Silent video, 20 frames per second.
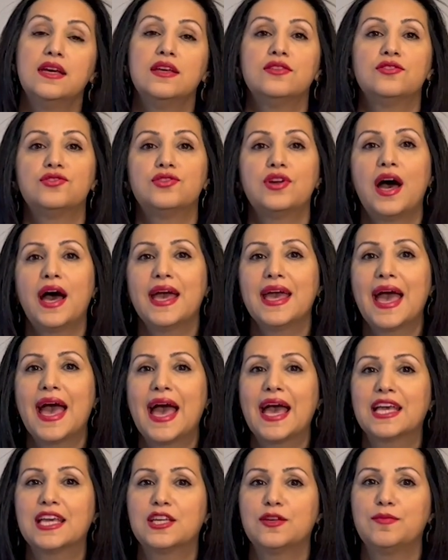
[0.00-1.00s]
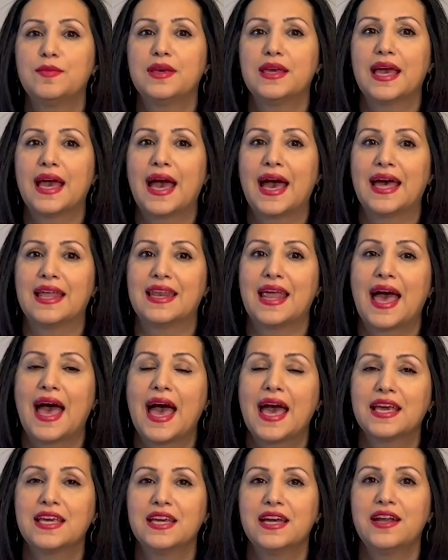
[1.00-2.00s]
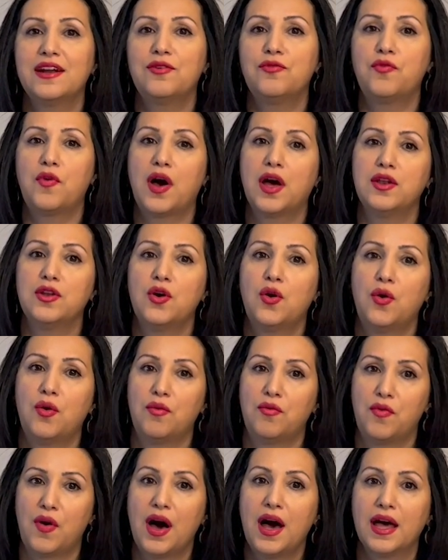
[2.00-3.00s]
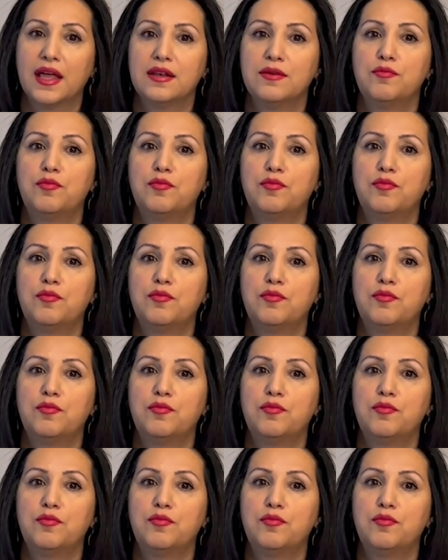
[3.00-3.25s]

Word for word: Try Hack Me and Hacker 101